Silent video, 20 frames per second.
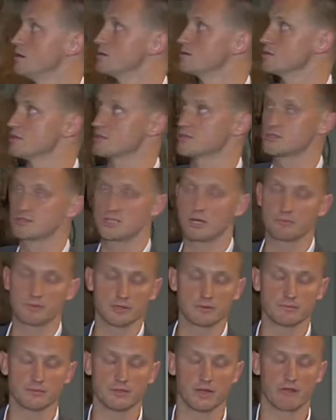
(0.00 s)
So this is
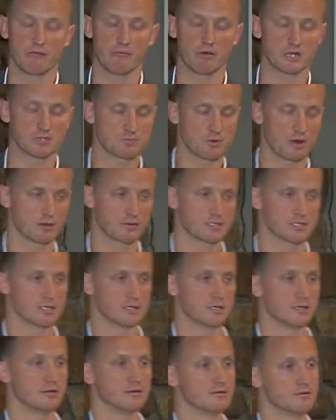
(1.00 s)
something everybody's probably
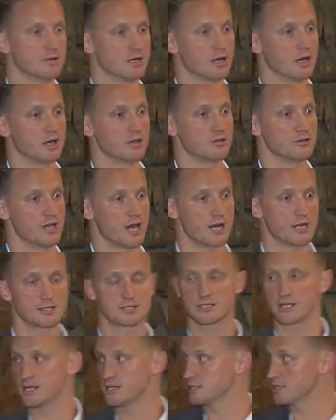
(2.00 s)
seen. United
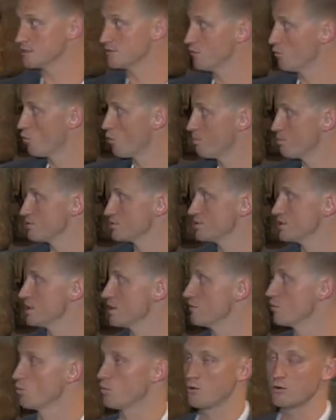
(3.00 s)
States has 4%
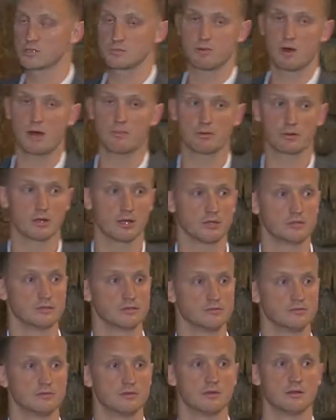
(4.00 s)
of the world's
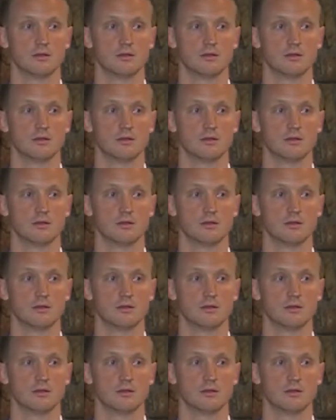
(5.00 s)
population.